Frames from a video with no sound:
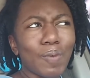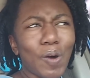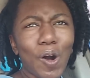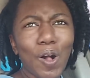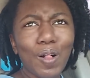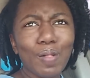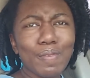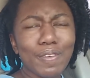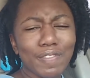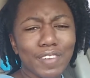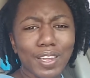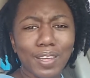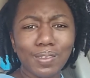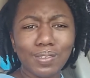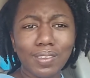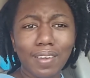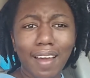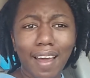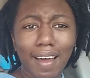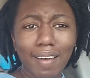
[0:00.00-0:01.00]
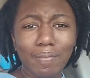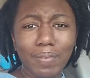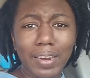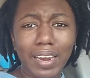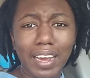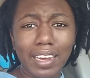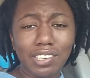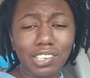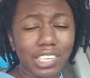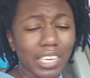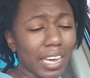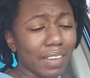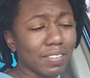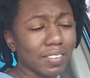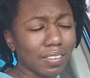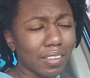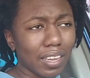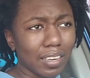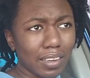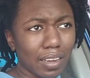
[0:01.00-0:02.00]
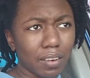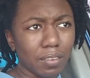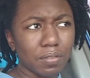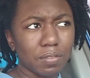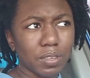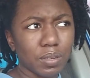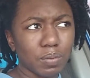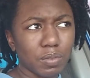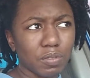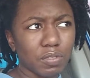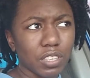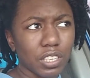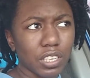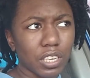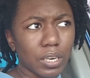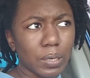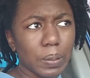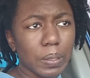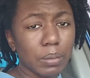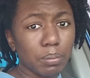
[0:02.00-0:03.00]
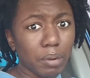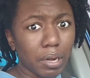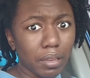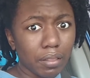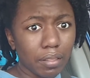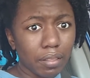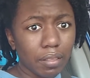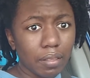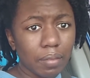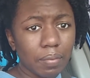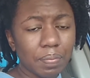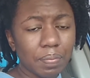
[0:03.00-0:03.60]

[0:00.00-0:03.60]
All of my videos have been, actually, I haven't sat down and filmed a video in a month,